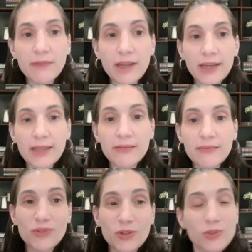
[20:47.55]

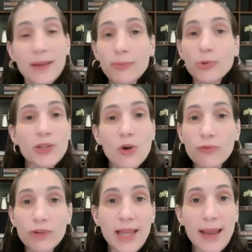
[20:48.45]
and your time only
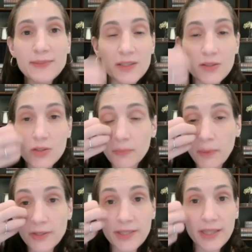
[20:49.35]
overlaps in certain
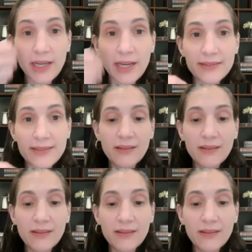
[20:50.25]
parts of the days,